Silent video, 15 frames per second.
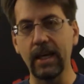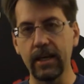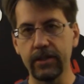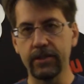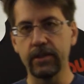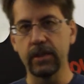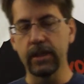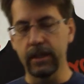
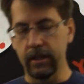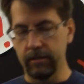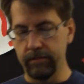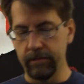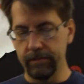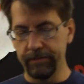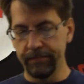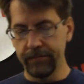as you leave.
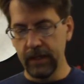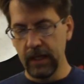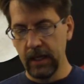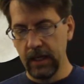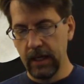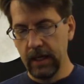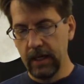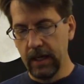
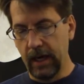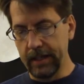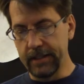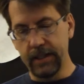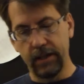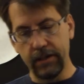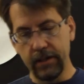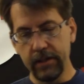I
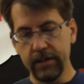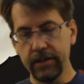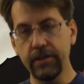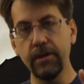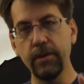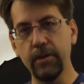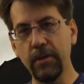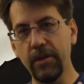tell you the
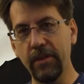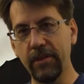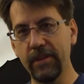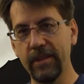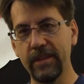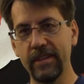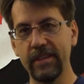truth,